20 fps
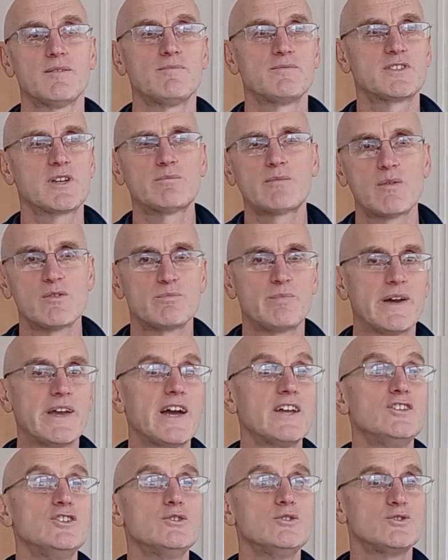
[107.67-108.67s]
sometimes by
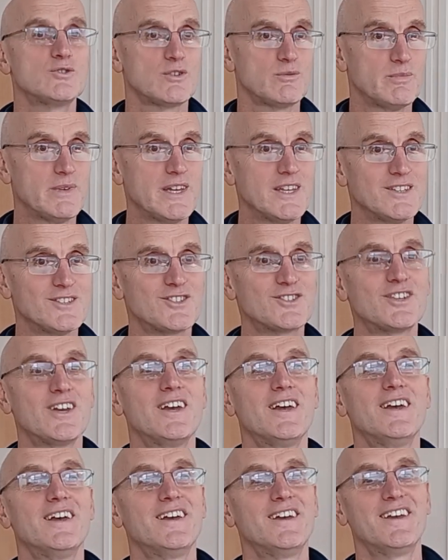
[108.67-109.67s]
unusual means,
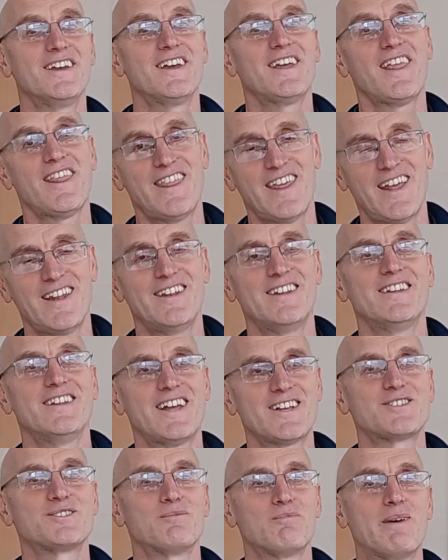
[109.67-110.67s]
then
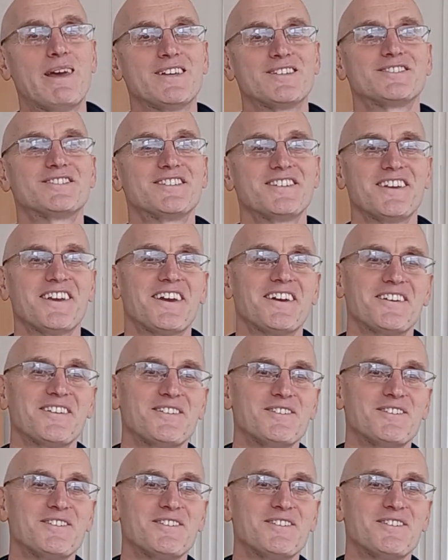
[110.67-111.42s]
that's the best. Yeah.